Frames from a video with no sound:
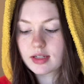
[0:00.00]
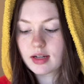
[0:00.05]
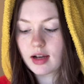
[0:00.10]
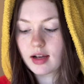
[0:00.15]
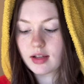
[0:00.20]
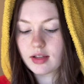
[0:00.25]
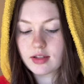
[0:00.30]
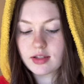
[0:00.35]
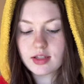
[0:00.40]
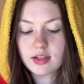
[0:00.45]

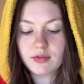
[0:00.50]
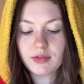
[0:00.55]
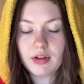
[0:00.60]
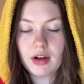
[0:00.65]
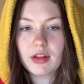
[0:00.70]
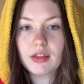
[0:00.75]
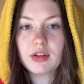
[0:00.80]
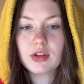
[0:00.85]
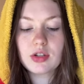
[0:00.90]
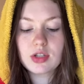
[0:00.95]
tons of
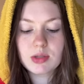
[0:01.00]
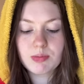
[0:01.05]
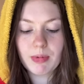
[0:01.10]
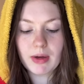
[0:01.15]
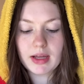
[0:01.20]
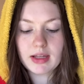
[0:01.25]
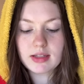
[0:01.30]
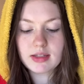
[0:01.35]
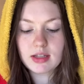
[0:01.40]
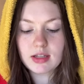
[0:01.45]
other
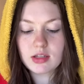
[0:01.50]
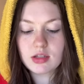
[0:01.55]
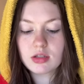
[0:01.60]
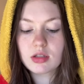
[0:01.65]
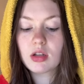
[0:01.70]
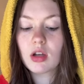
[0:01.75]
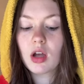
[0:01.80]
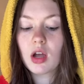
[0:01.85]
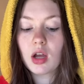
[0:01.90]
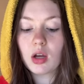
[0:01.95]
spices
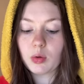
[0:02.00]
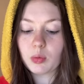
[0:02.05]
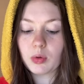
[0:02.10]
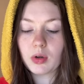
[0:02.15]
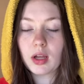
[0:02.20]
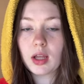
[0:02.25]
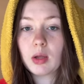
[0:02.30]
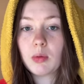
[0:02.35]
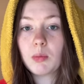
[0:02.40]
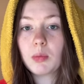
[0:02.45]
were
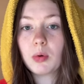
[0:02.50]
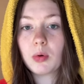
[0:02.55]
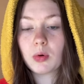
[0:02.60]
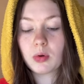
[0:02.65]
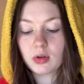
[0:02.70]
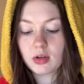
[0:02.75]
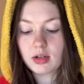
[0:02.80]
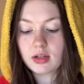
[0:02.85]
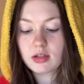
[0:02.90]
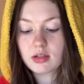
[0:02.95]

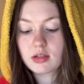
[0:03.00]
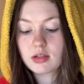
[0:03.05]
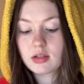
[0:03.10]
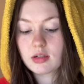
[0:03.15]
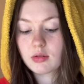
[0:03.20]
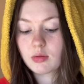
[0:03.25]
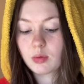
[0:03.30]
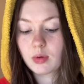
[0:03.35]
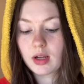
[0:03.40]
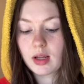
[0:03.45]
imported
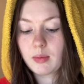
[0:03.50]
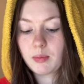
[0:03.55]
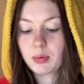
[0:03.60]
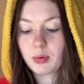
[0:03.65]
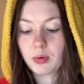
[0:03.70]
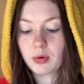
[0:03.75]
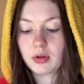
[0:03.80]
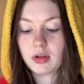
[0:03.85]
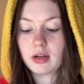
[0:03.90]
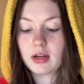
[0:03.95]

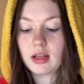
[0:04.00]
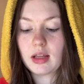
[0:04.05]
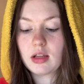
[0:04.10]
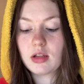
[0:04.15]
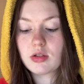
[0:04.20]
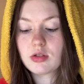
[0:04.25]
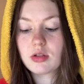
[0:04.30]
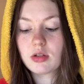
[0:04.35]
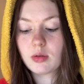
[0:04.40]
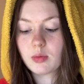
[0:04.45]

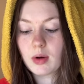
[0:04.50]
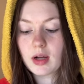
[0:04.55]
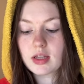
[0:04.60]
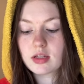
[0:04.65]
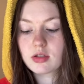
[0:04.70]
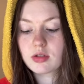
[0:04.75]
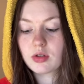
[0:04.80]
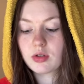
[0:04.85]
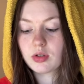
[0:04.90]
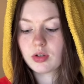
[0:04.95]
into
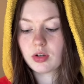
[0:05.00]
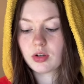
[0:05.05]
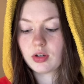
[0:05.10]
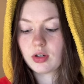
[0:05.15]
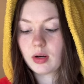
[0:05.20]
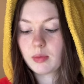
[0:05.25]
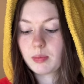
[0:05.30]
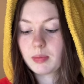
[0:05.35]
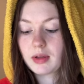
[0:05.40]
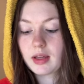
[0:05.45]
Western
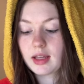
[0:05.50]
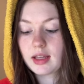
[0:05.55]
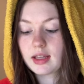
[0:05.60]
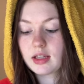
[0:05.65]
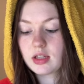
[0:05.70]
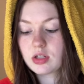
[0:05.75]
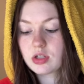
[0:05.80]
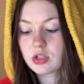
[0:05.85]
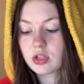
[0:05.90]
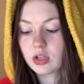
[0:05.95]
Europe
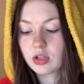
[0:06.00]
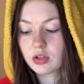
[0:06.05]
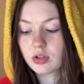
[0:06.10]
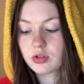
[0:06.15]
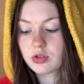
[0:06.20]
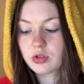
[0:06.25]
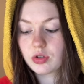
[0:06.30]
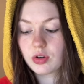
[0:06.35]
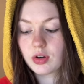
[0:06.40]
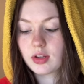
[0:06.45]
each year
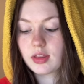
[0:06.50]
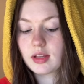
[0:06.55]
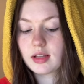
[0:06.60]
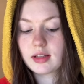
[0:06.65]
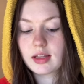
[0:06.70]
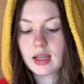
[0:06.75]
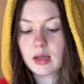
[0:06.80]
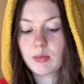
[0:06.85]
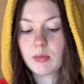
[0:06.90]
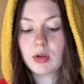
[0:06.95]
during the
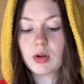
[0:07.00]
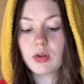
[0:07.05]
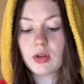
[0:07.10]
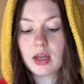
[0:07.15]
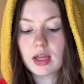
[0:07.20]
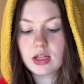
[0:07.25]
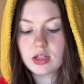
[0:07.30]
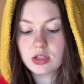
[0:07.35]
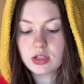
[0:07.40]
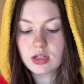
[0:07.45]
late Middle
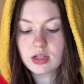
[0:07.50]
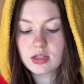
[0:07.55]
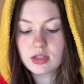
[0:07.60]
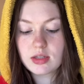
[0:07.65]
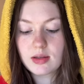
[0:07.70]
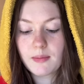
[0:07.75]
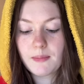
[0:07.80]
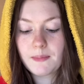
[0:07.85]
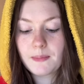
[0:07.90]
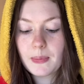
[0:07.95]

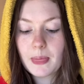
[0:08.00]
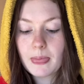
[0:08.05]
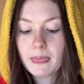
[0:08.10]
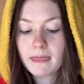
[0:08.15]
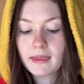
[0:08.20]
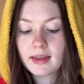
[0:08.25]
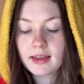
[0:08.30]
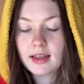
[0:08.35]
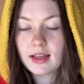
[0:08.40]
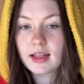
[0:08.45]
Ages.
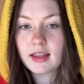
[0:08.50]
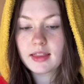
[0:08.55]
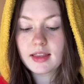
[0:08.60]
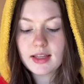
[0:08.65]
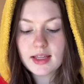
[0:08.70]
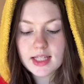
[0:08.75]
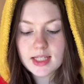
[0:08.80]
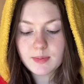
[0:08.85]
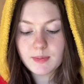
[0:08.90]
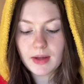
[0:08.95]

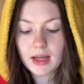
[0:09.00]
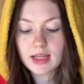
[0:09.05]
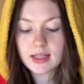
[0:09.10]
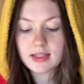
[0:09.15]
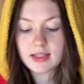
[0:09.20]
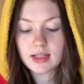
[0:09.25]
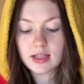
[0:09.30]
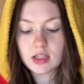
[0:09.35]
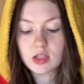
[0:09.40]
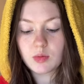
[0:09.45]
These
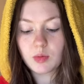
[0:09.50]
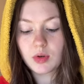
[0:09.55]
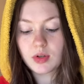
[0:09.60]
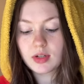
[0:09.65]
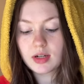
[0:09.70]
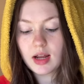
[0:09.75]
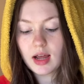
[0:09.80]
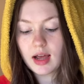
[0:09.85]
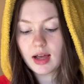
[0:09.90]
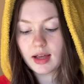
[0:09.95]
spices were
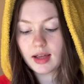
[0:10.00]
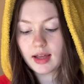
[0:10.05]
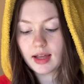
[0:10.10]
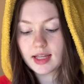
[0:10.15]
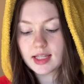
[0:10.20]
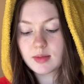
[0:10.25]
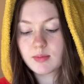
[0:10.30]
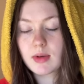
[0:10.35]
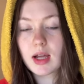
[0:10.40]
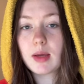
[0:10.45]
not,
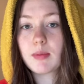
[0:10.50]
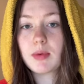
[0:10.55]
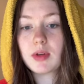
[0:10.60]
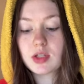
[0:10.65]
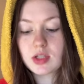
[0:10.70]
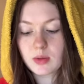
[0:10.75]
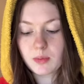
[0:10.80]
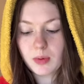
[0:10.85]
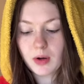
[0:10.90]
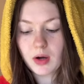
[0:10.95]
as might be
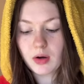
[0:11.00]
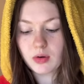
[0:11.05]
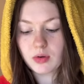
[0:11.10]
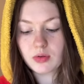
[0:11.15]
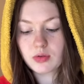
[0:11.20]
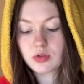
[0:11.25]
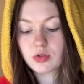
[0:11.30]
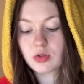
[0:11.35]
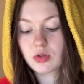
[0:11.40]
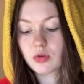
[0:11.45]

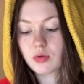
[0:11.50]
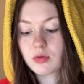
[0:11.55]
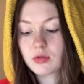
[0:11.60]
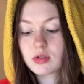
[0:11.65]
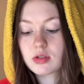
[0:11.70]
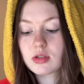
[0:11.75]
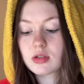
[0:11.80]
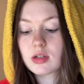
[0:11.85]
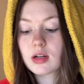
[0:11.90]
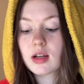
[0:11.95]
supposed,
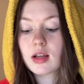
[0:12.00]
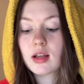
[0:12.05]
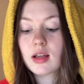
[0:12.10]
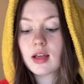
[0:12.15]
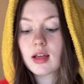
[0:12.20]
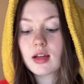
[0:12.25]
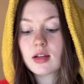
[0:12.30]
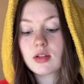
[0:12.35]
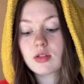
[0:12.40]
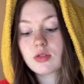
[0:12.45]
used
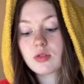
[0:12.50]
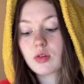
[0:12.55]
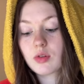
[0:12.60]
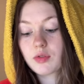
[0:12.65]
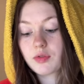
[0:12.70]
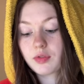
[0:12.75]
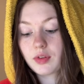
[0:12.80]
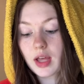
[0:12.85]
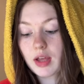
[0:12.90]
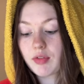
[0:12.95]
to
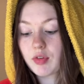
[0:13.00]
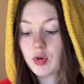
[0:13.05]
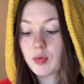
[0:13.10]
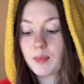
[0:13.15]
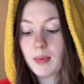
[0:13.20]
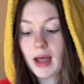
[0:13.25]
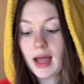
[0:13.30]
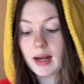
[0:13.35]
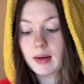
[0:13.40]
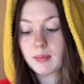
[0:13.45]
flavor
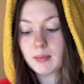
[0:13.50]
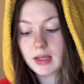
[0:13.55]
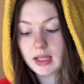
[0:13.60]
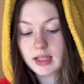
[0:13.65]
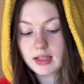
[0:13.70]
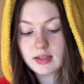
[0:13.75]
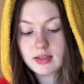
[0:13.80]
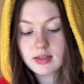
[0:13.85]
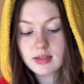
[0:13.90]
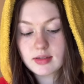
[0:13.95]
bad
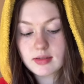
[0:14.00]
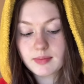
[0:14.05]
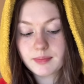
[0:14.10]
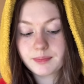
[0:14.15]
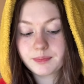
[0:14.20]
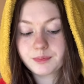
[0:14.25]
meats,